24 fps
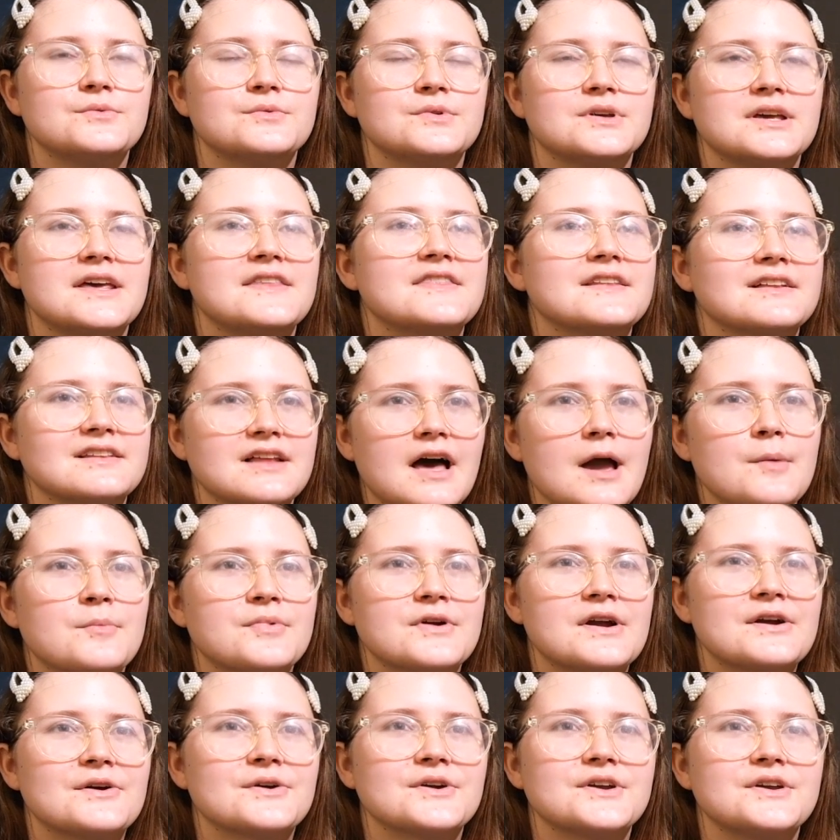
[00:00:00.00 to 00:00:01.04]
in the
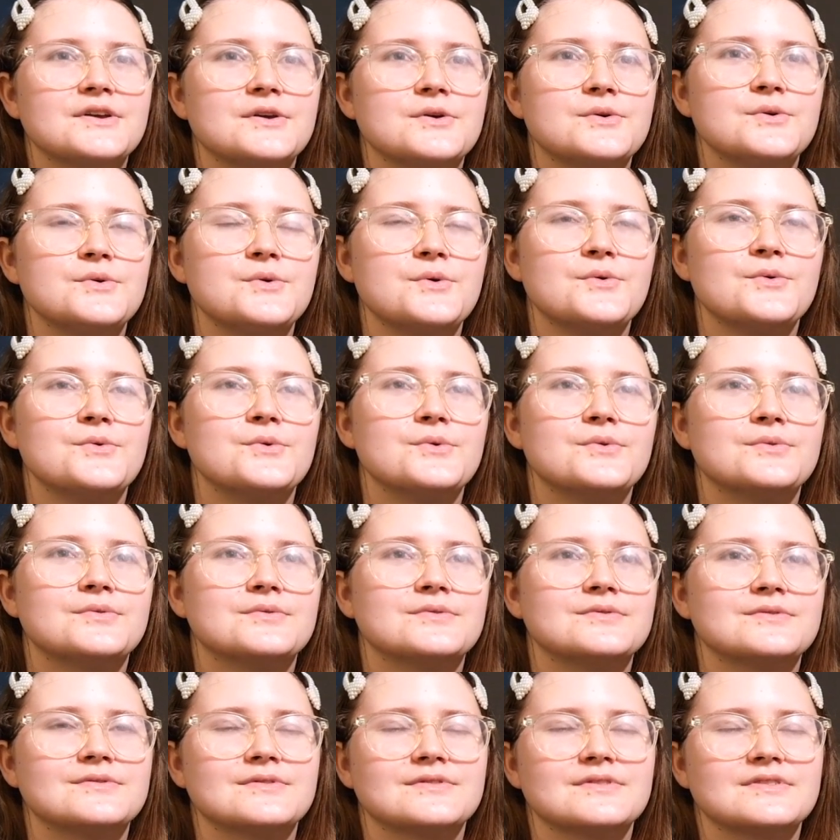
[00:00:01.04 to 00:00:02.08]
library who
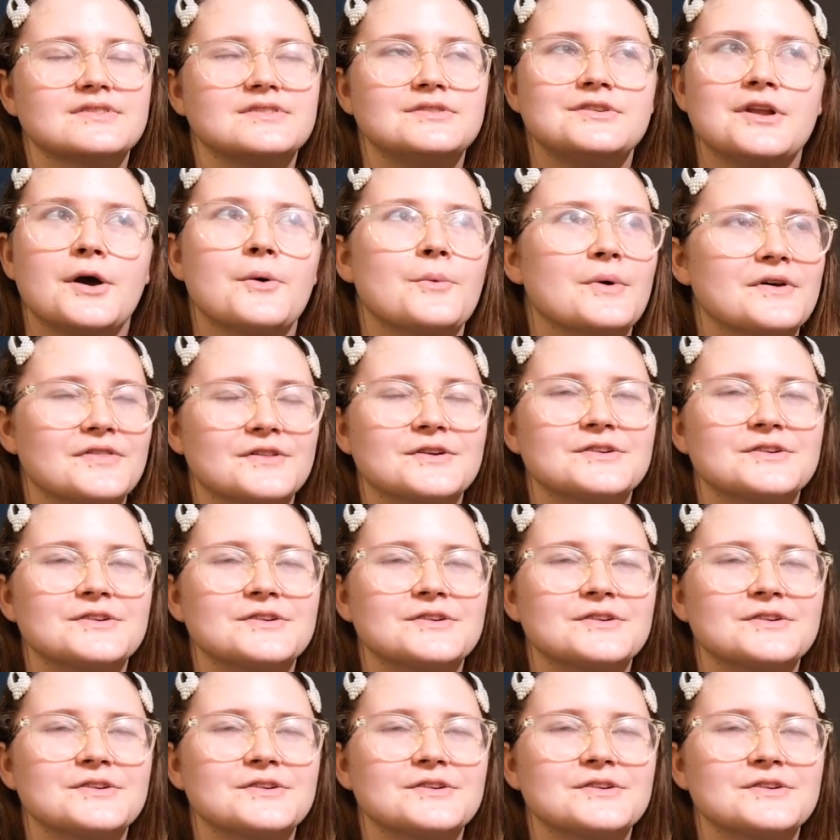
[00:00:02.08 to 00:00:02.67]
know what they're